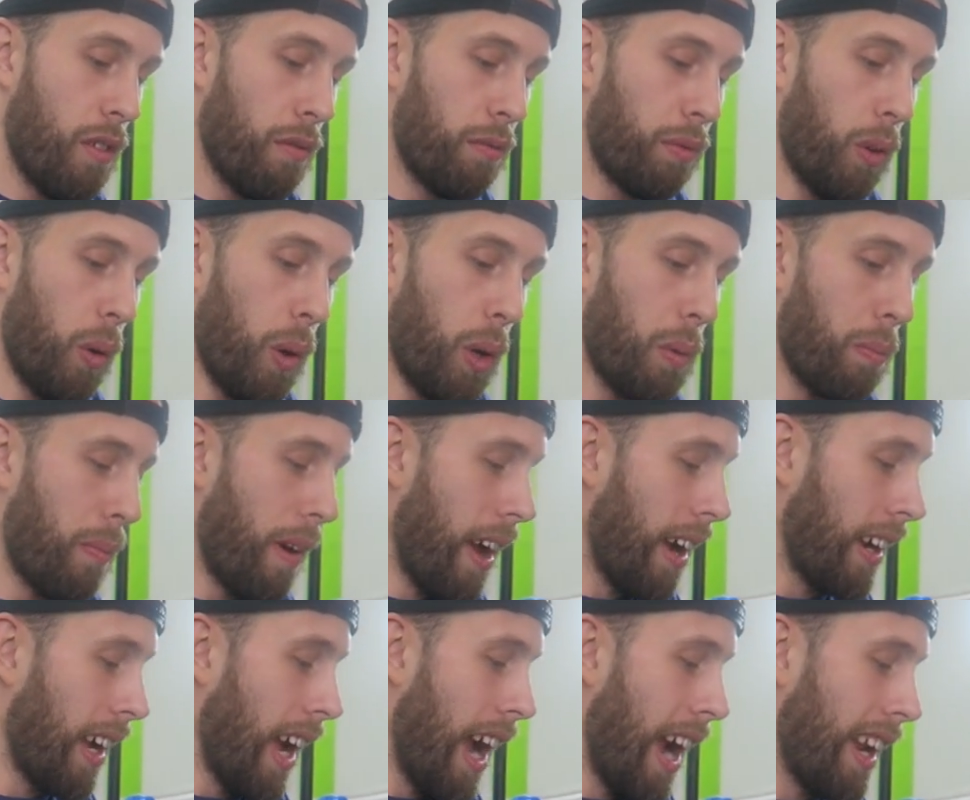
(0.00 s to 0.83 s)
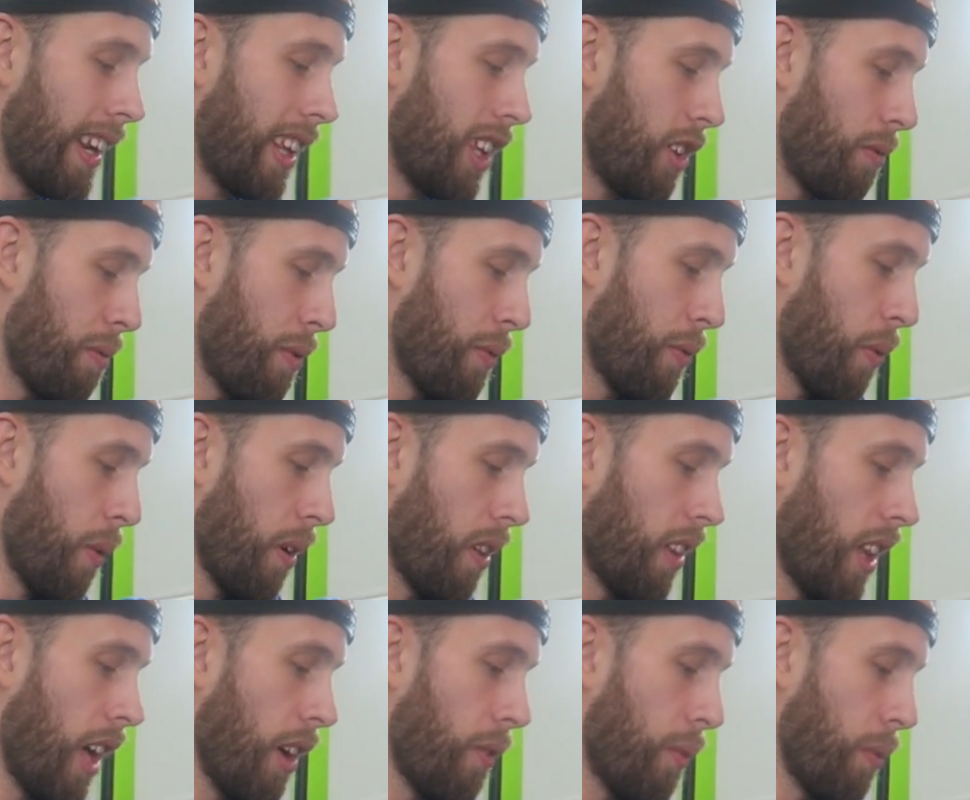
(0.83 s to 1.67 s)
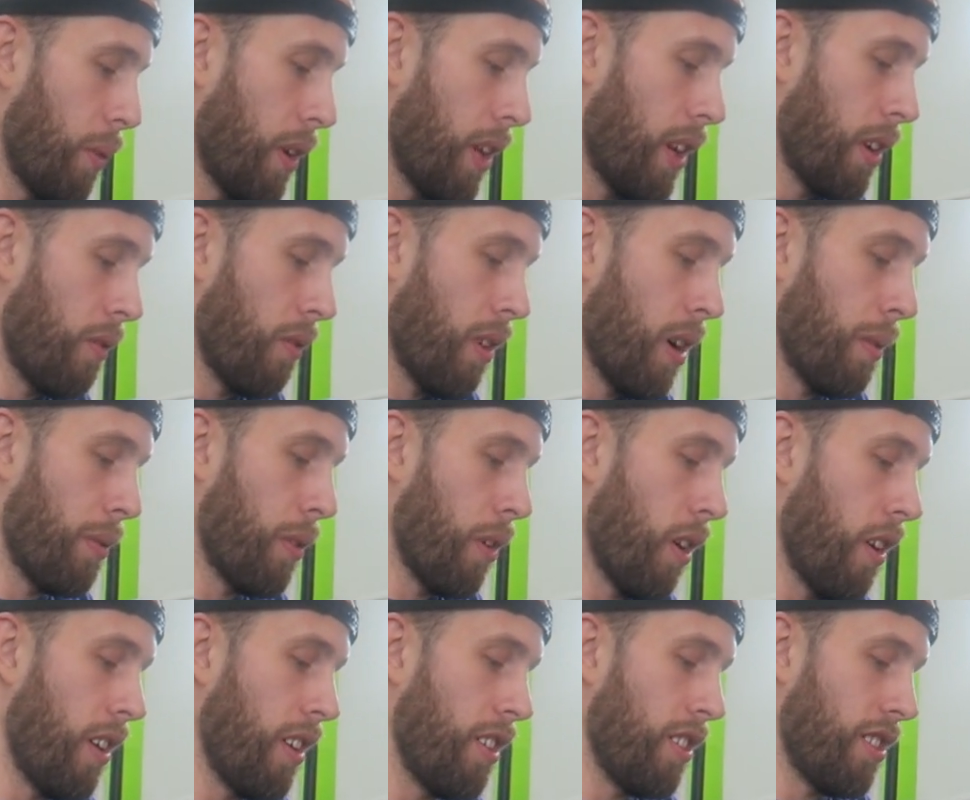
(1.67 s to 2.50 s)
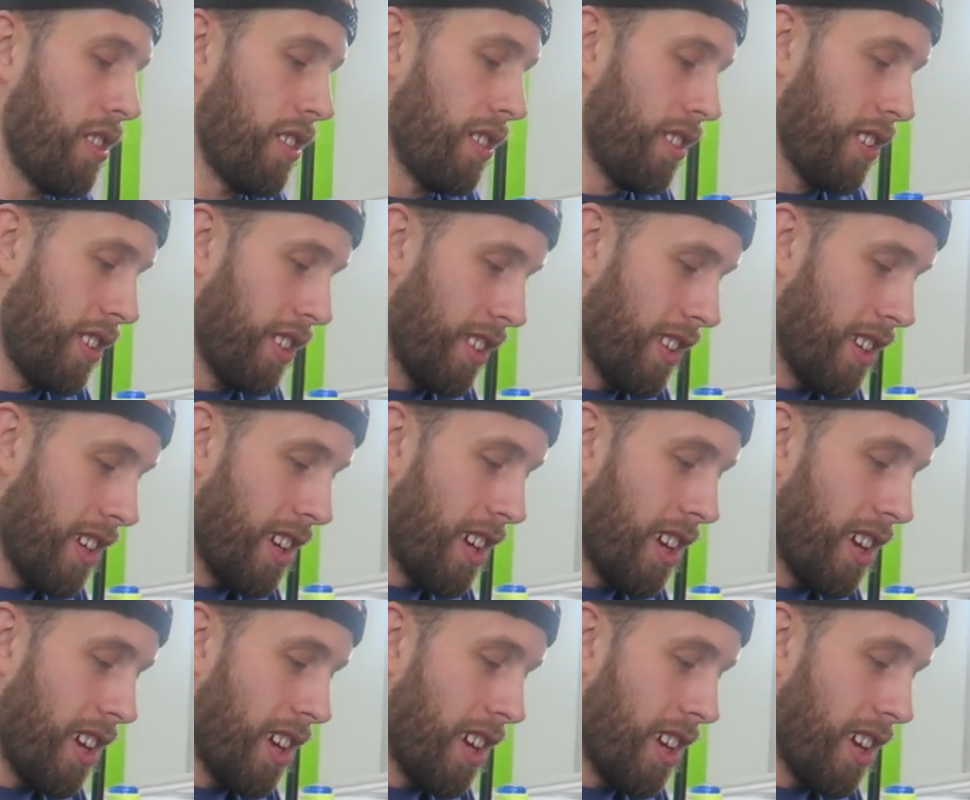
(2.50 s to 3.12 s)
floating back ideas before life would interrupt our innocence.